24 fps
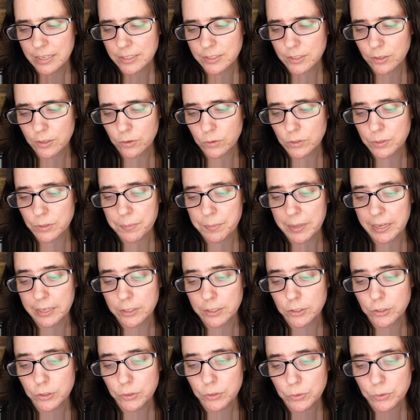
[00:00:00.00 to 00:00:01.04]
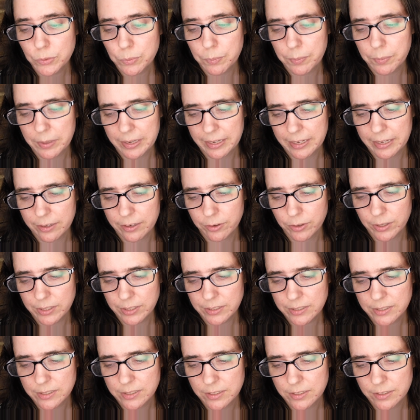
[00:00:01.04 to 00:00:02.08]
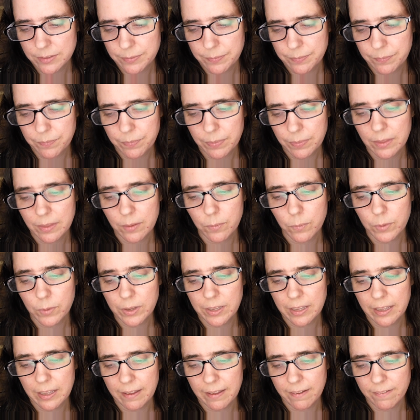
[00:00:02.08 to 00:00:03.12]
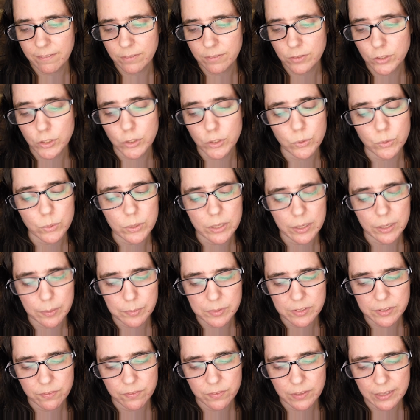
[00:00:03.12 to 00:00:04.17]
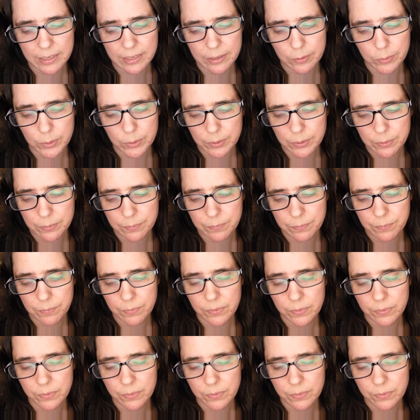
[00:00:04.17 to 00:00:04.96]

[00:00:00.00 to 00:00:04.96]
So to make 2 pie crusts, we have 2 cups of flour,